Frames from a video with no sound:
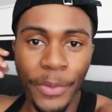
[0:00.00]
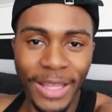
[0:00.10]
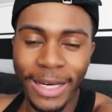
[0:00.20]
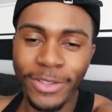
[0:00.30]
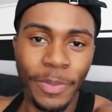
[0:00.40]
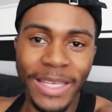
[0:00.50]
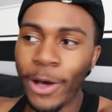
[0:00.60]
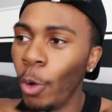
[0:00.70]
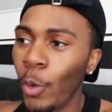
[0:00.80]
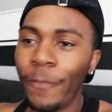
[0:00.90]
But that doesn't
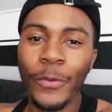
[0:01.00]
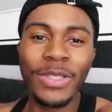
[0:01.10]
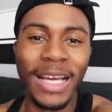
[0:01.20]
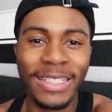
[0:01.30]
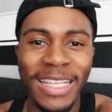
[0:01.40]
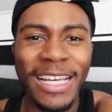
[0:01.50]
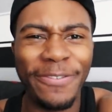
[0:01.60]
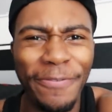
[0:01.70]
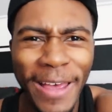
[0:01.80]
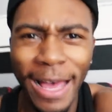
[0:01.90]
mean that all foods that
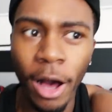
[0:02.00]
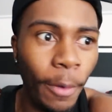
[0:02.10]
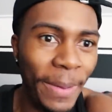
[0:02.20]
contain fat are